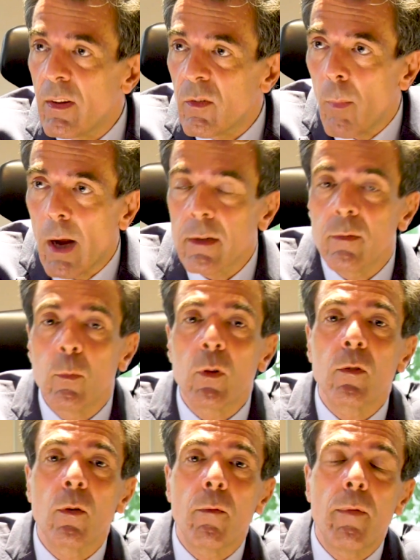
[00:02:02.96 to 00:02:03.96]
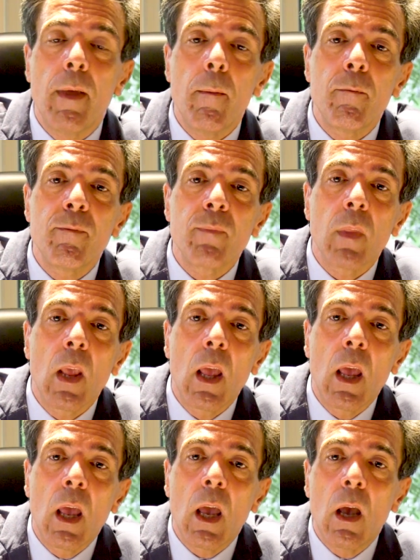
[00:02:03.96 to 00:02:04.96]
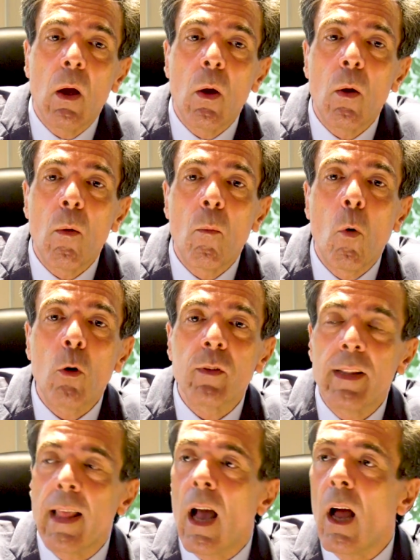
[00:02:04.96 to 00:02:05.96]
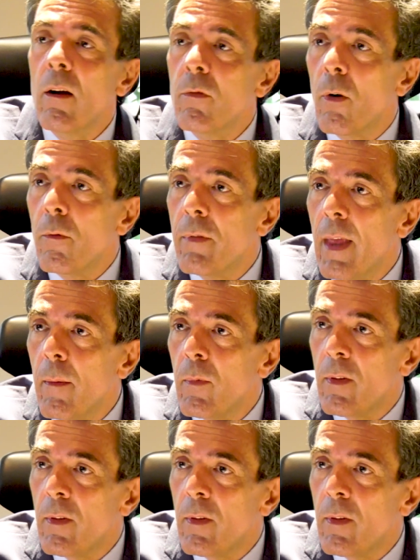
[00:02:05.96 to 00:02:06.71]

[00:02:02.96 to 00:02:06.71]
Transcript: smart, most of them. More than half of them,